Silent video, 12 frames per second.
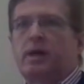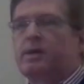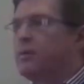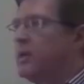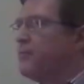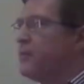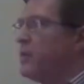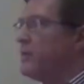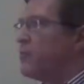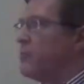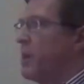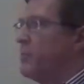I don't know if you
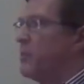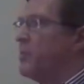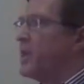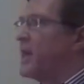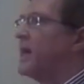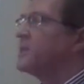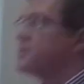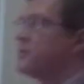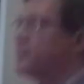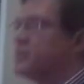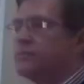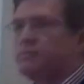ever remember being asked
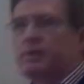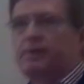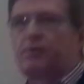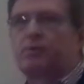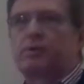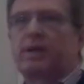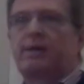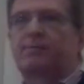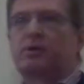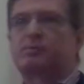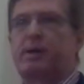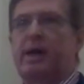if you could have
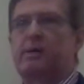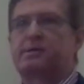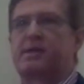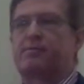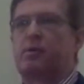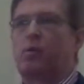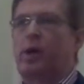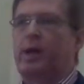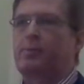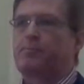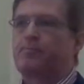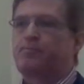those powers given
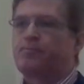away.